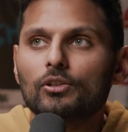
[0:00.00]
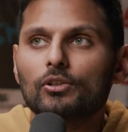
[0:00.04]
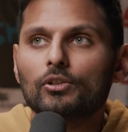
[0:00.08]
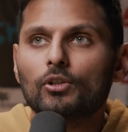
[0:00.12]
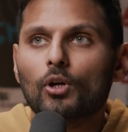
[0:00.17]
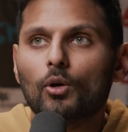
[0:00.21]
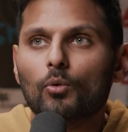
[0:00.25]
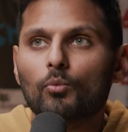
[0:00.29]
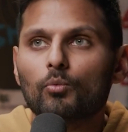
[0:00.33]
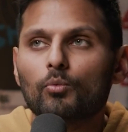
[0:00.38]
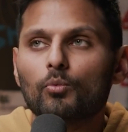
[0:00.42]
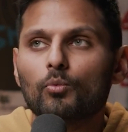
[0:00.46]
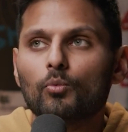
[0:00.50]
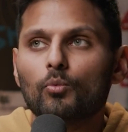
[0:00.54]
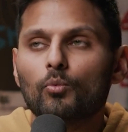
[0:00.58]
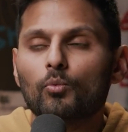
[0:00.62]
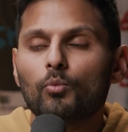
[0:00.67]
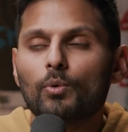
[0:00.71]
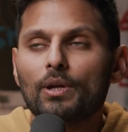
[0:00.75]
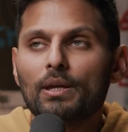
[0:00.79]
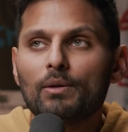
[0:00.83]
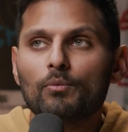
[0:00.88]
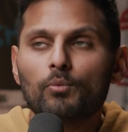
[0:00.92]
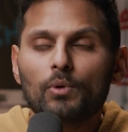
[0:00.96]
you know,
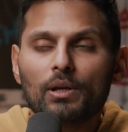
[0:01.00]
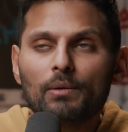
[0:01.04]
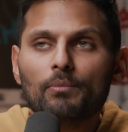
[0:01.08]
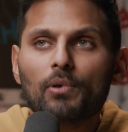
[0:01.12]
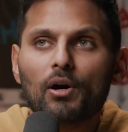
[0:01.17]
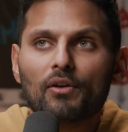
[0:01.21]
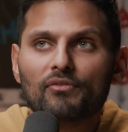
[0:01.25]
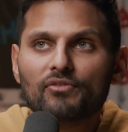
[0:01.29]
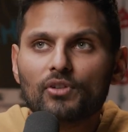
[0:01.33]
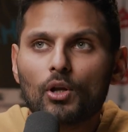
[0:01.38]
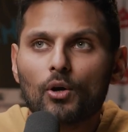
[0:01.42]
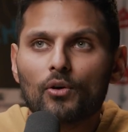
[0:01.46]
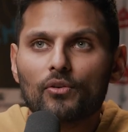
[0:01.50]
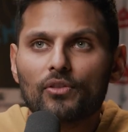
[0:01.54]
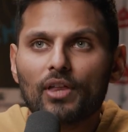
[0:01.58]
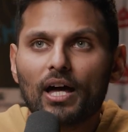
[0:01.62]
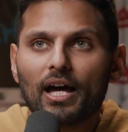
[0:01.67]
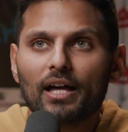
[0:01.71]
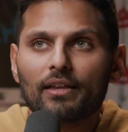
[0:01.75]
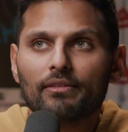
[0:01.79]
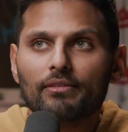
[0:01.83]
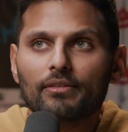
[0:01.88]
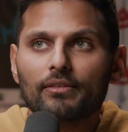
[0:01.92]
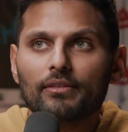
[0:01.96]
we we both know
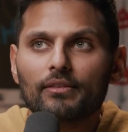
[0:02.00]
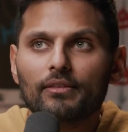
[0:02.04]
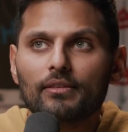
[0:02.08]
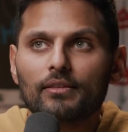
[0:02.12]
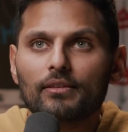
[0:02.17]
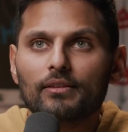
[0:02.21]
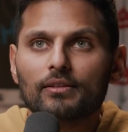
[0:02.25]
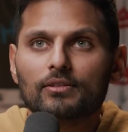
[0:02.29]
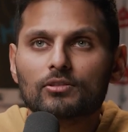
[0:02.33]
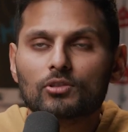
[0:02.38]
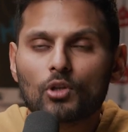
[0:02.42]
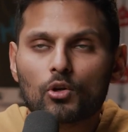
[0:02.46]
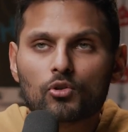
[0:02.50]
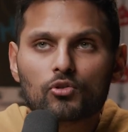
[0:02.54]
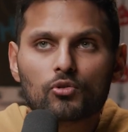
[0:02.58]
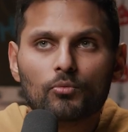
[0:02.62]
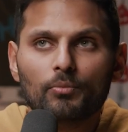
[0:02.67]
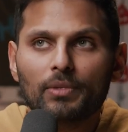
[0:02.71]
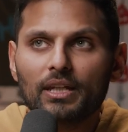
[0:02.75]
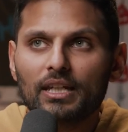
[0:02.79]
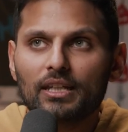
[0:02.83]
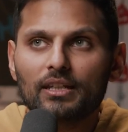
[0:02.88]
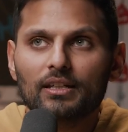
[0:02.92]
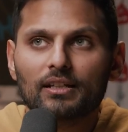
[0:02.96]
that
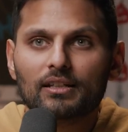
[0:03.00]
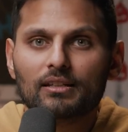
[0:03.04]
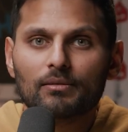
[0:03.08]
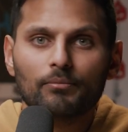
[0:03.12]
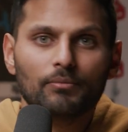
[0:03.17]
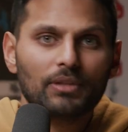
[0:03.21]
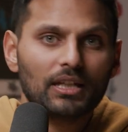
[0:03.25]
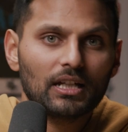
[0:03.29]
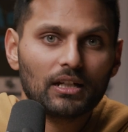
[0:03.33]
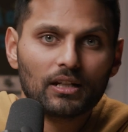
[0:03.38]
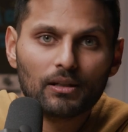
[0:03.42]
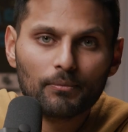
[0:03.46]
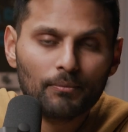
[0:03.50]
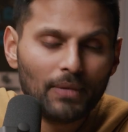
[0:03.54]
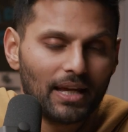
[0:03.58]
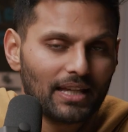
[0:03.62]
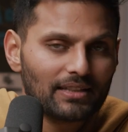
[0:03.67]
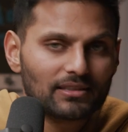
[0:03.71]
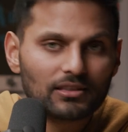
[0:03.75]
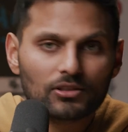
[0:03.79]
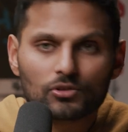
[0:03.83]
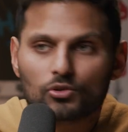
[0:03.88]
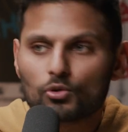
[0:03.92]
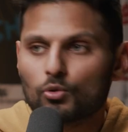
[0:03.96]
social media can be an
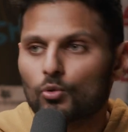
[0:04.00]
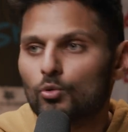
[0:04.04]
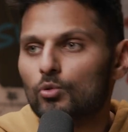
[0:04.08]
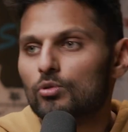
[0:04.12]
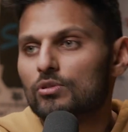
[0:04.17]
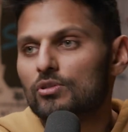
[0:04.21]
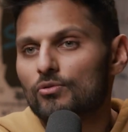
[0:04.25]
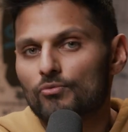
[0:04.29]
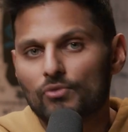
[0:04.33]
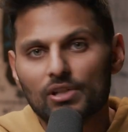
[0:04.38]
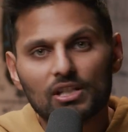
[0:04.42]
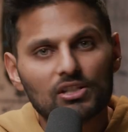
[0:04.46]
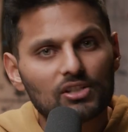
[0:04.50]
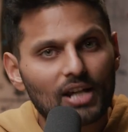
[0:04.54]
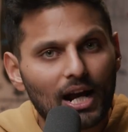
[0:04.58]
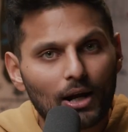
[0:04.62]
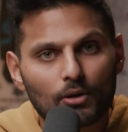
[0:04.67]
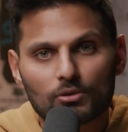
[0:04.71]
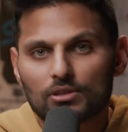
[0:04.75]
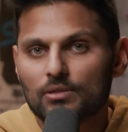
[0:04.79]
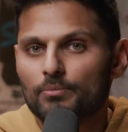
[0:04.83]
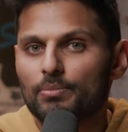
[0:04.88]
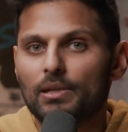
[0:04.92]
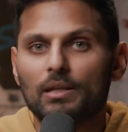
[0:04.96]
amazing tool to reach
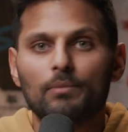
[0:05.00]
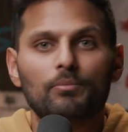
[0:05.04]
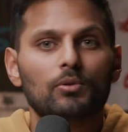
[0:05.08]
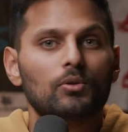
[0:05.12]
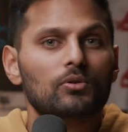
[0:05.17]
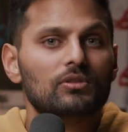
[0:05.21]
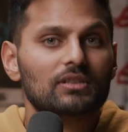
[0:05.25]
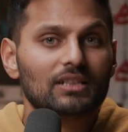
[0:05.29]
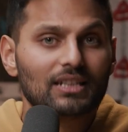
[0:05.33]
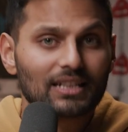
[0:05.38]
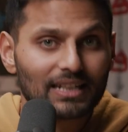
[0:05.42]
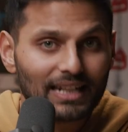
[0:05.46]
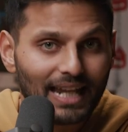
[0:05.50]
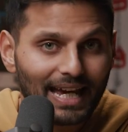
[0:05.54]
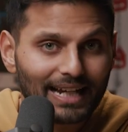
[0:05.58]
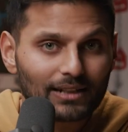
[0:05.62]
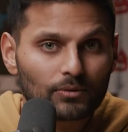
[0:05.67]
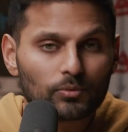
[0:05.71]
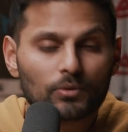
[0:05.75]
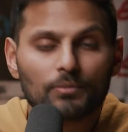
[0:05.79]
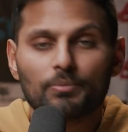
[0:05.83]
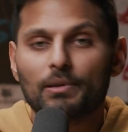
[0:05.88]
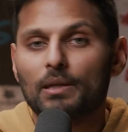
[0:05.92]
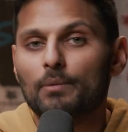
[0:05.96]
out to people, to
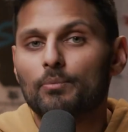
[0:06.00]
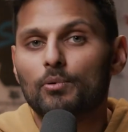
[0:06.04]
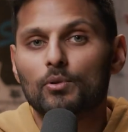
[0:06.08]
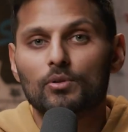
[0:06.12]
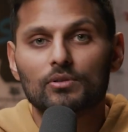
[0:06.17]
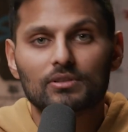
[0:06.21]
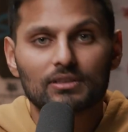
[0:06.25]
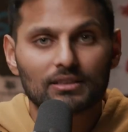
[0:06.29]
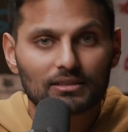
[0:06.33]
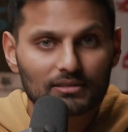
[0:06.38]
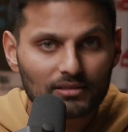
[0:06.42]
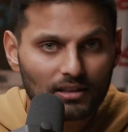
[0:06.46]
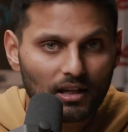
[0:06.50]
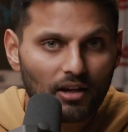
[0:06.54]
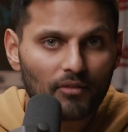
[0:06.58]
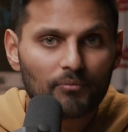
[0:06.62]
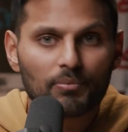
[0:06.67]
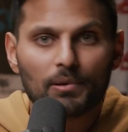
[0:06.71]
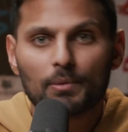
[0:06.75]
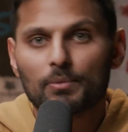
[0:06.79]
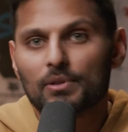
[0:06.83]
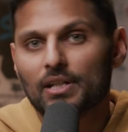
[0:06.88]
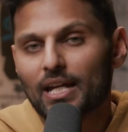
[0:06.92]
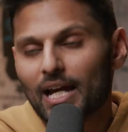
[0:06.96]
connect with people, to
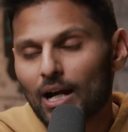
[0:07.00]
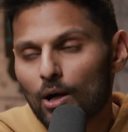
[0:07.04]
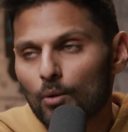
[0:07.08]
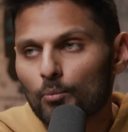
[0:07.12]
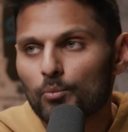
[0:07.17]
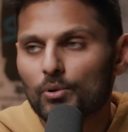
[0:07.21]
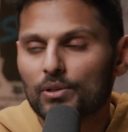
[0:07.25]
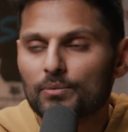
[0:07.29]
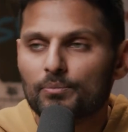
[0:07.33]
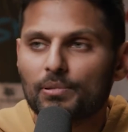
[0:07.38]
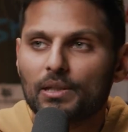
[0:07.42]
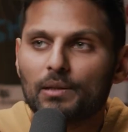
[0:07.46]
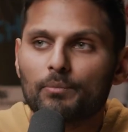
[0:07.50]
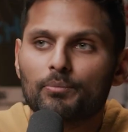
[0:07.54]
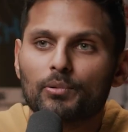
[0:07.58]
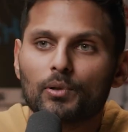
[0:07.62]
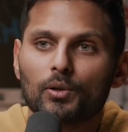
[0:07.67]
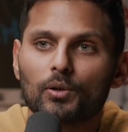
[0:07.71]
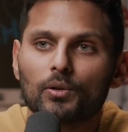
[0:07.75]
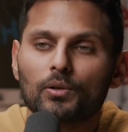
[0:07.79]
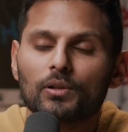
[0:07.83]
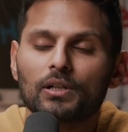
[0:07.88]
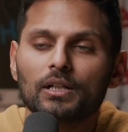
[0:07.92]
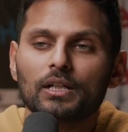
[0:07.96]
serve people, to help with
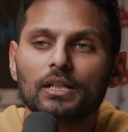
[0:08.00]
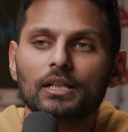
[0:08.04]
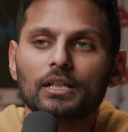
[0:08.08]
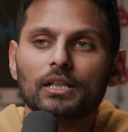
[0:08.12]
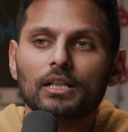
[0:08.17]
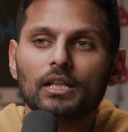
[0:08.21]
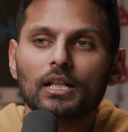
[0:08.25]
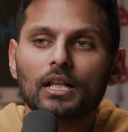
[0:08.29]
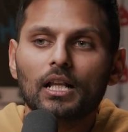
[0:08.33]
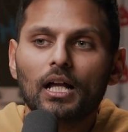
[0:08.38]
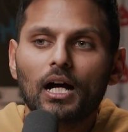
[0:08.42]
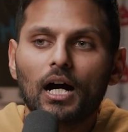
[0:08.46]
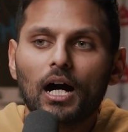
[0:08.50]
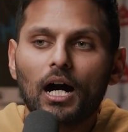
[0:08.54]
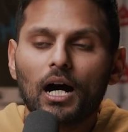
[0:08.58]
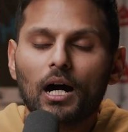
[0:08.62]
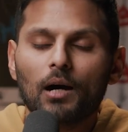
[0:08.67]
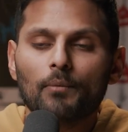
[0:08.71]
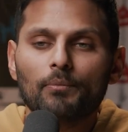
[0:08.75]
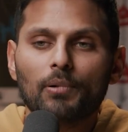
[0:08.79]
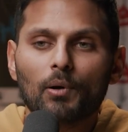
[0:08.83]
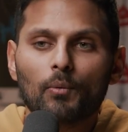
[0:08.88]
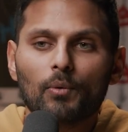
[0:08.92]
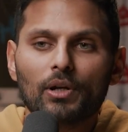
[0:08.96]
people.
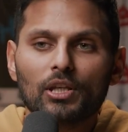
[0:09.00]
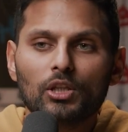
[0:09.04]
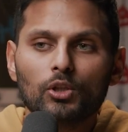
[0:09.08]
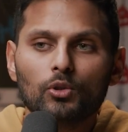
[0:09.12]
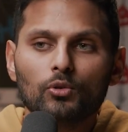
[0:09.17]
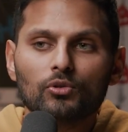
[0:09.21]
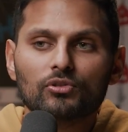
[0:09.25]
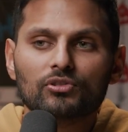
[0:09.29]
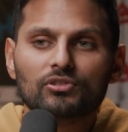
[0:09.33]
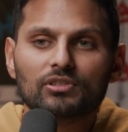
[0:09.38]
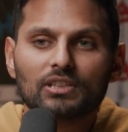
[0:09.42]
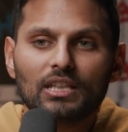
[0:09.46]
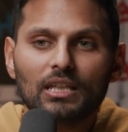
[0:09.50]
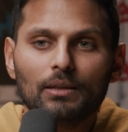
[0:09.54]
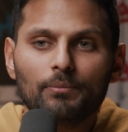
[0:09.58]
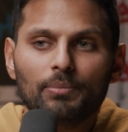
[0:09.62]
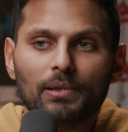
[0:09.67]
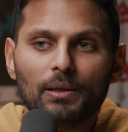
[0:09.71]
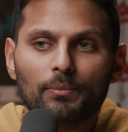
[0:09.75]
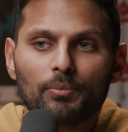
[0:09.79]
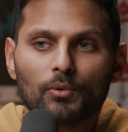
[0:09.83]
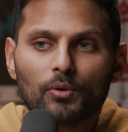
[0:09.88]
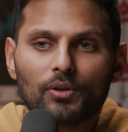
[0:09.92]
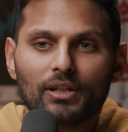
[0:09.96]
Uh, but when you see
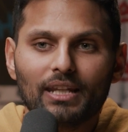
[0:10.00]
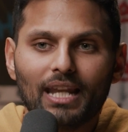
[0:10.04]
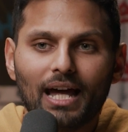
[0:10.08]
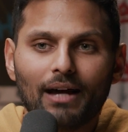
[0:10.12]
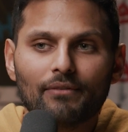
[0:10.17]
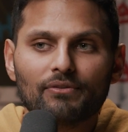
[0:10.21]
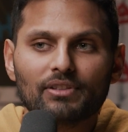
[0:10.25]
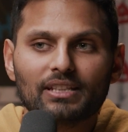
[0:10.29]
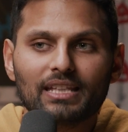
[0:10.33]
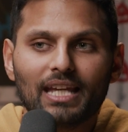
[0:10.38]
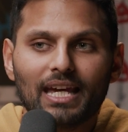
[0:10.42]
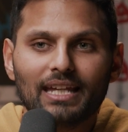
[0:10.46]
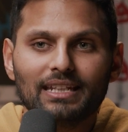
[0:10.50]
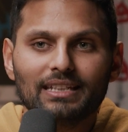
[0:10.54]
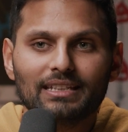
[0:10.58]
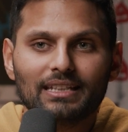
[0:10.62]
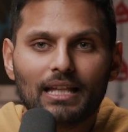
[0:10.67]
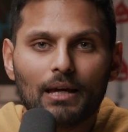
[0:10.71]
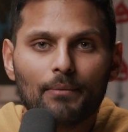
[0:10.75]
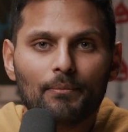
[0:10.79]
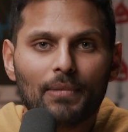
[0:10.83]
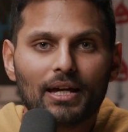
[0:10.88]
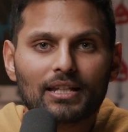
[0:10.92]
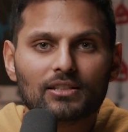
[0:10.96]
people
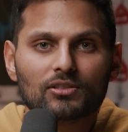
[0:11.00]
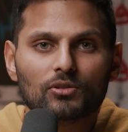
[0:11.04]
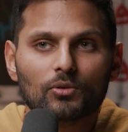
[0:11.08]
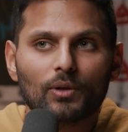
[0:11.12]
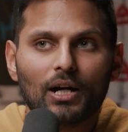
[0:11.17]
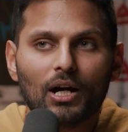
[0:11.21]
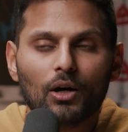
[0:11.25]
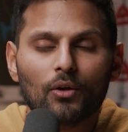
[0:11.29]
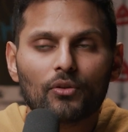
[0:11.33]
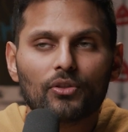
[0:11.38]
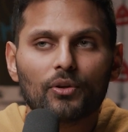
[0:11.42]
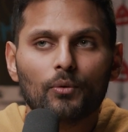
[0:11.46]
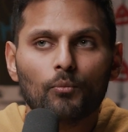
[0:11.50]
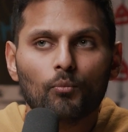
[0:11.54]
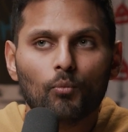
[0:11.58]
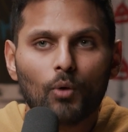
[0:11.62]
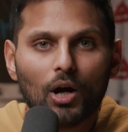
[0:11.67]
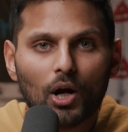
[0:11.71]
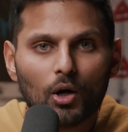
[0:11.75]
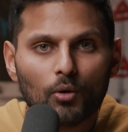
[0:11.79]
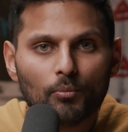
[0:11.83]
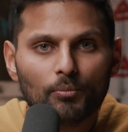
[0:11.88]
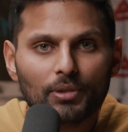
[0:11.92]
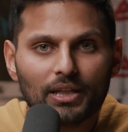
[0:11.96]
navigating their mental health
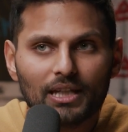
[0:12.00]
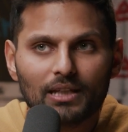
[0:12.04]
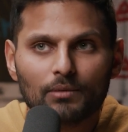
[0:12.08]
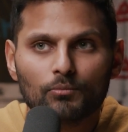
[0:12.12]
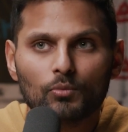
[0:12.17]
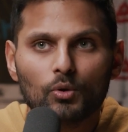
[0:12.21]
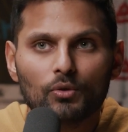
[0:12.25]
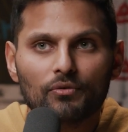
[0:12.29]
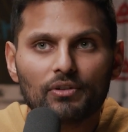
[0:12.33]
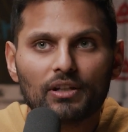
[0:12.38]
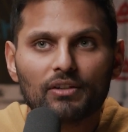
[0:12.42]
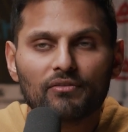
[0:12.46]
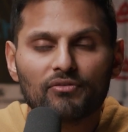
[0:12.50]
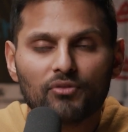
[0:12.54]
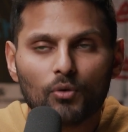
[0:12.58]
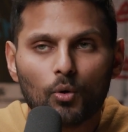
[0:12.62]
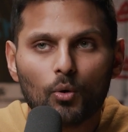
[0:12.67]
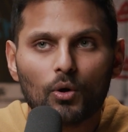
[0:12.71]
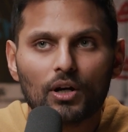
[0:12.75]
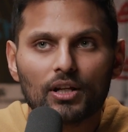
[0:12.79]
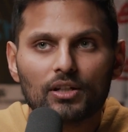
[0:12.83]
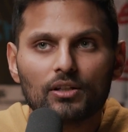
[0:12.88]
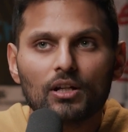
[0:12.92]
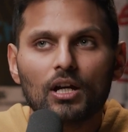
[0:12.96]
and well being moving
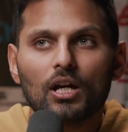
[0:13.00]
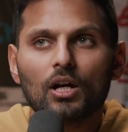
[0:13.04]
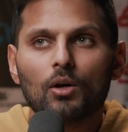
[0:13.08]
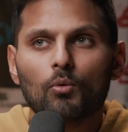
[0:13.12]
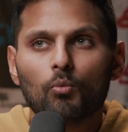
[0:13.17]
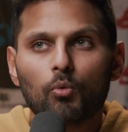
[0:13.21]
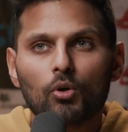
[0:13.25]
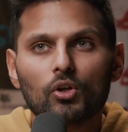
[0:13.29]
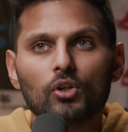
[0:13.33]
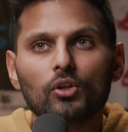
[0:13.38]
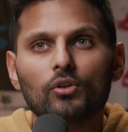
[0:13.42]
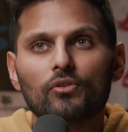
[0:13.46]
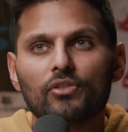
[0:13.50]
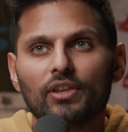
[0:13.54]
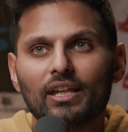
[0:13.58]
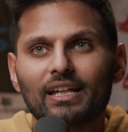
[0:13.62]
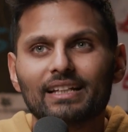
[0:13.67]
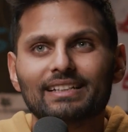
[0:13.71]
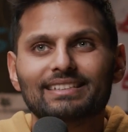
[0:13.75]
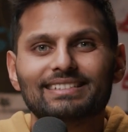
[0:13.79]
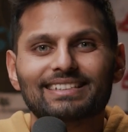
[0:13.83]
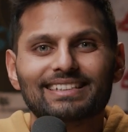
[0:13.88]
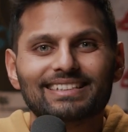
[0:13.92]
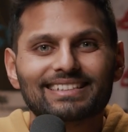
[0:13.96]
forward, what do you
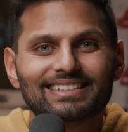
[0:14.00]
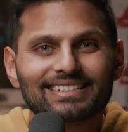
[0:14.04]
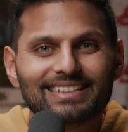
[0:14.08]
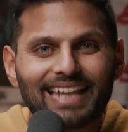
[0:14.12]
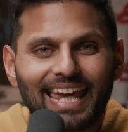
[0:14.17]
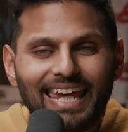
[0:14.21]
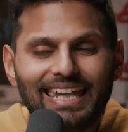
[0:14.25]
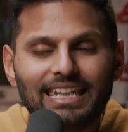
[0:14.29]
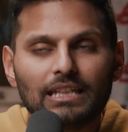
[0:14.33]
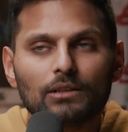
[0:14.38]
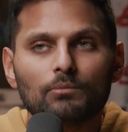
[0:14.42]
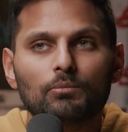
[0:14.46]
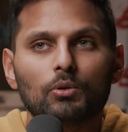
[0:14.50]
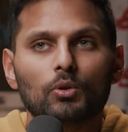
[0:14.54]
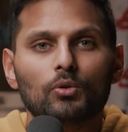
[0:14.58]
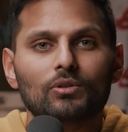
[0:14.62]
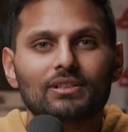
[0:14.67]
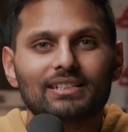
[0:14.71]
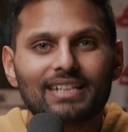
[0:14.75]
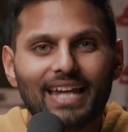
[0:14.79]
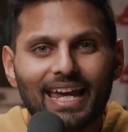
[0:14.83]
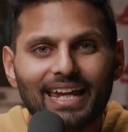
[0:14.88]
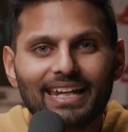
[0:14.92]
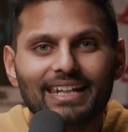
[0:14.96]
think are
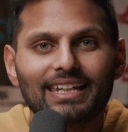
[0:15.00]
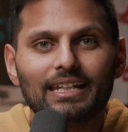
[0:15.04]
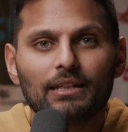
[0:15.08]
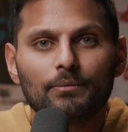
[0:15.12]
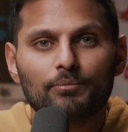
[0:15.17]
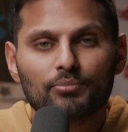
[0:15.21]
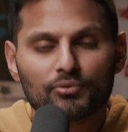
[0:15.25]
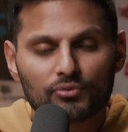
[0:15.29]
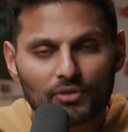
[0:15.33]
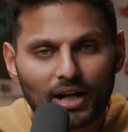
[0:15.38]
sustainable daily